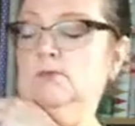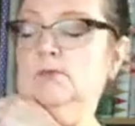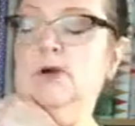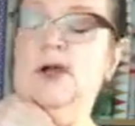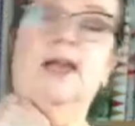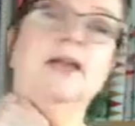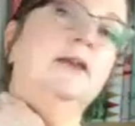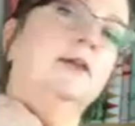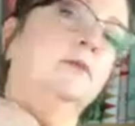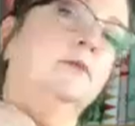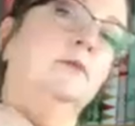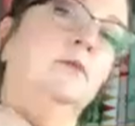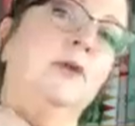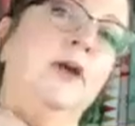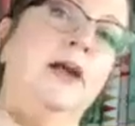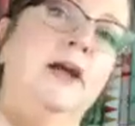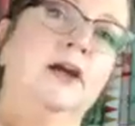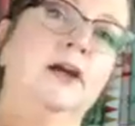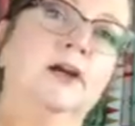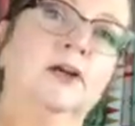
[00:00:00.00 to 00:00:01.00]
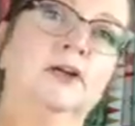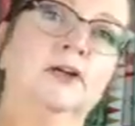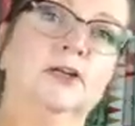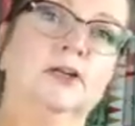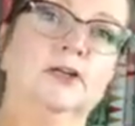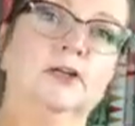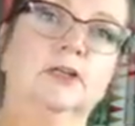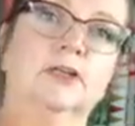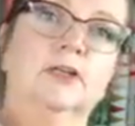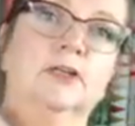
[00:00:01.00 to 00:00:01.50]
right where
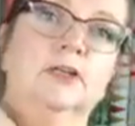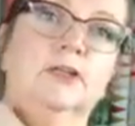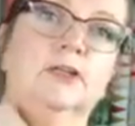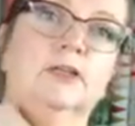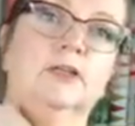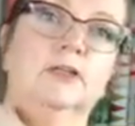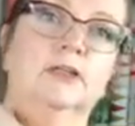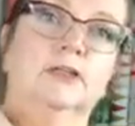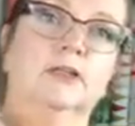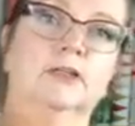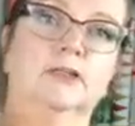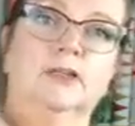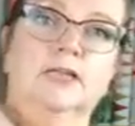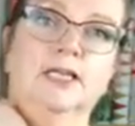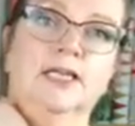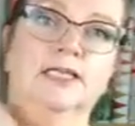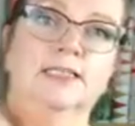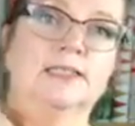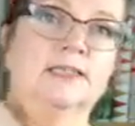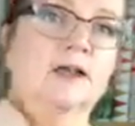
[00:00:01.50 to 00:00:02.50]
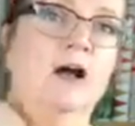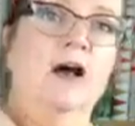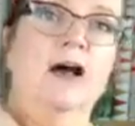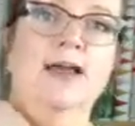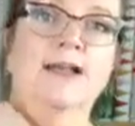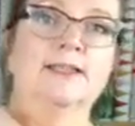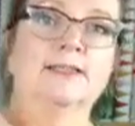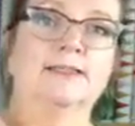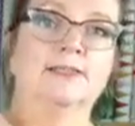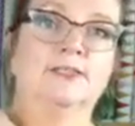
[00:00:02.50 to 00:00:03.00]
as
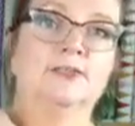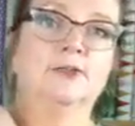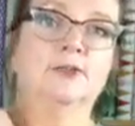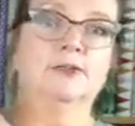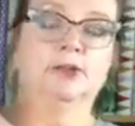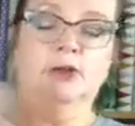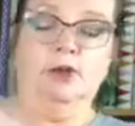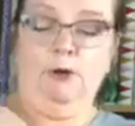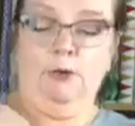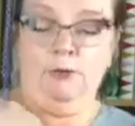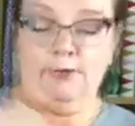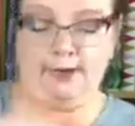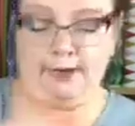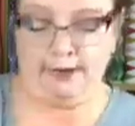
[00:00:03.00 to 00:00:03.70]
high as you can go